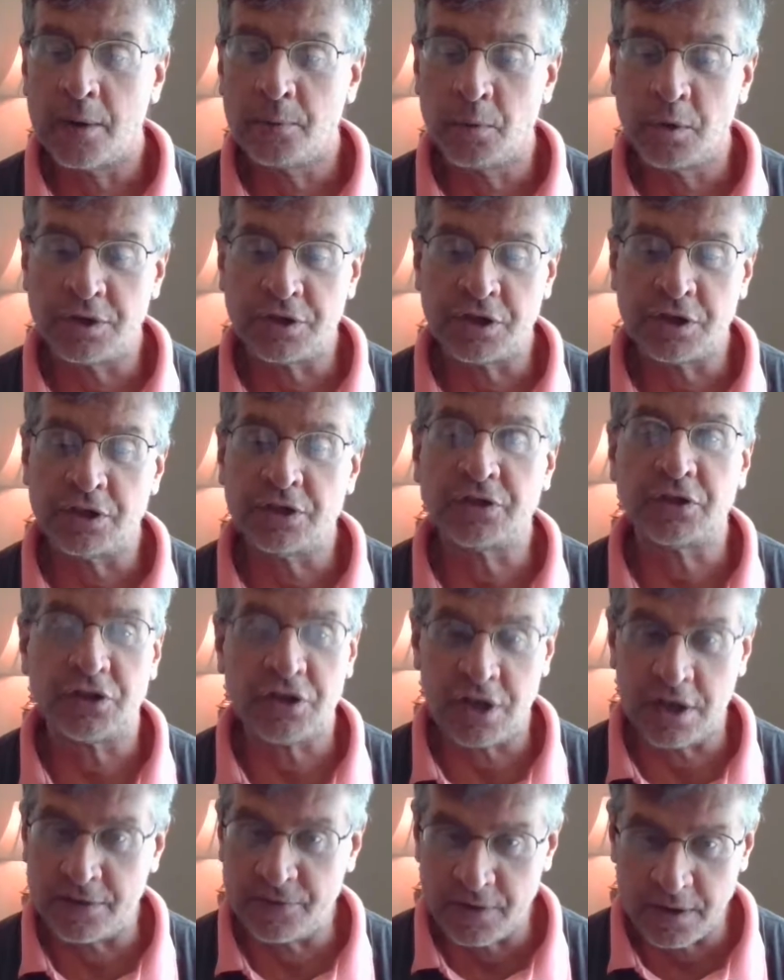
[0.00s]
which is
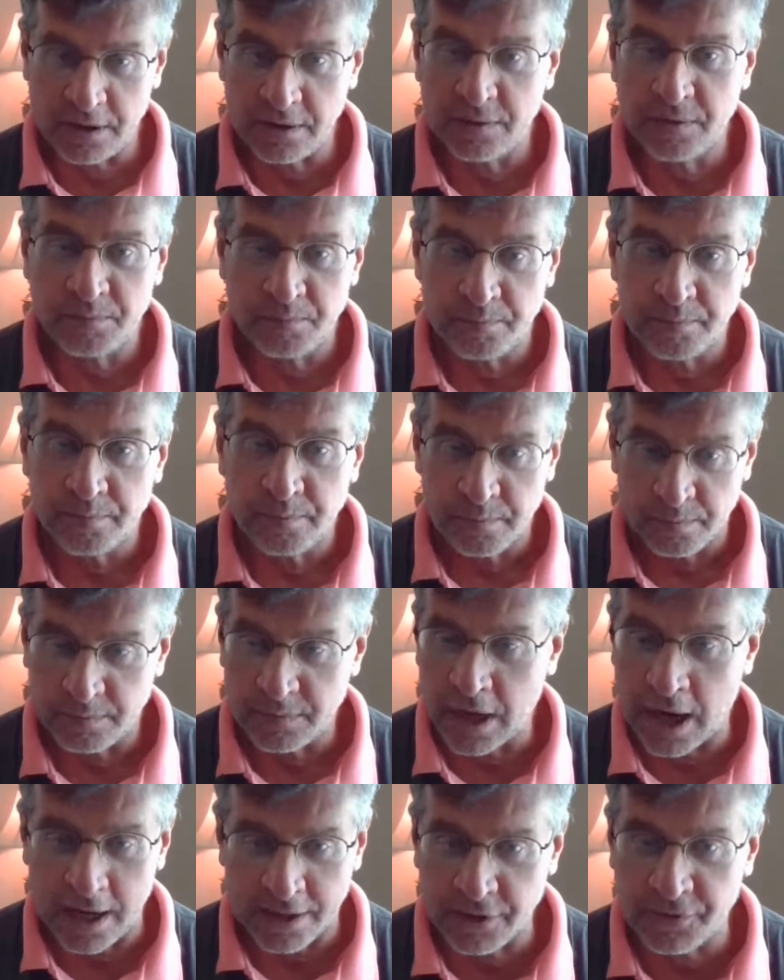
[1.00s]
achieving
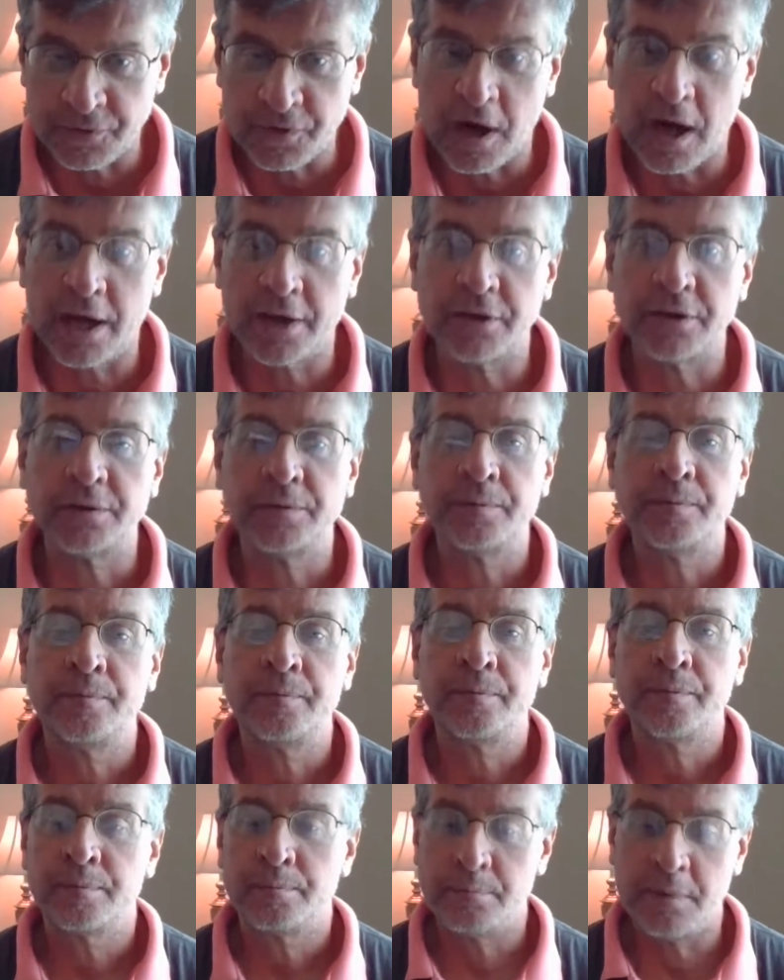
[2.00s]
God the Father,
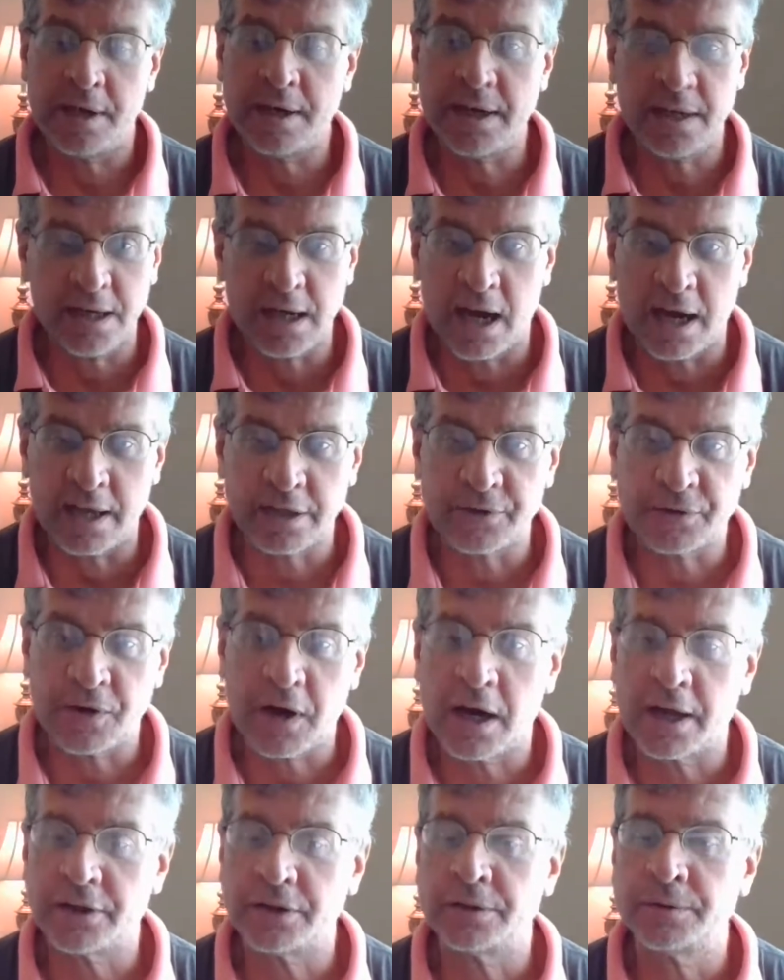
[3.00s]
meeting God the
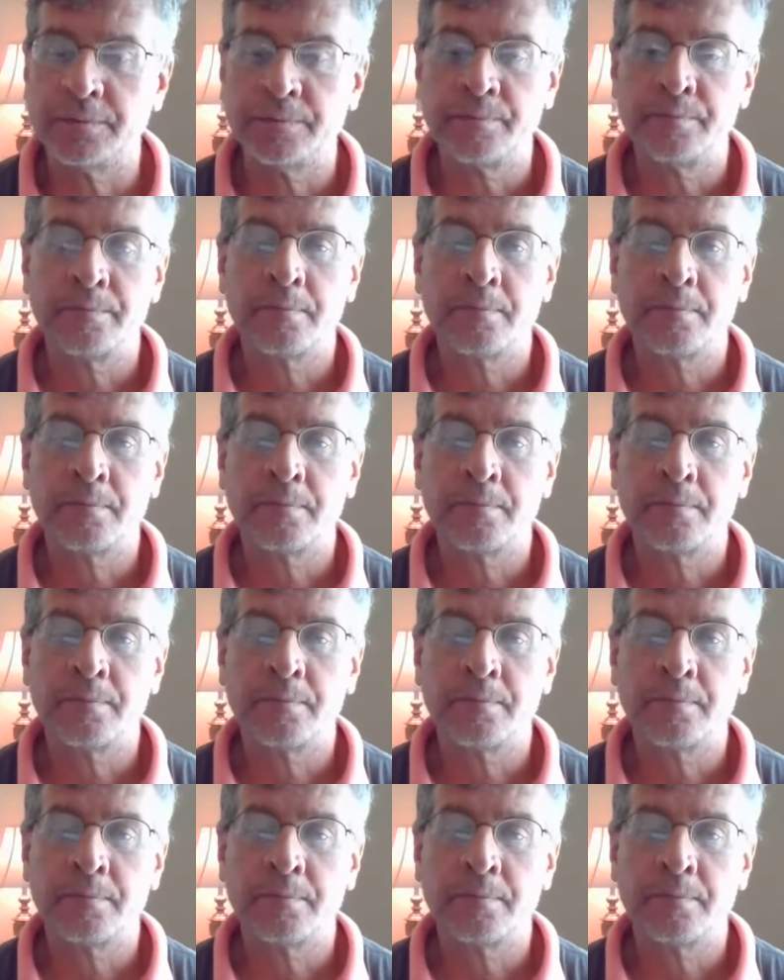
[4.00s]
Father,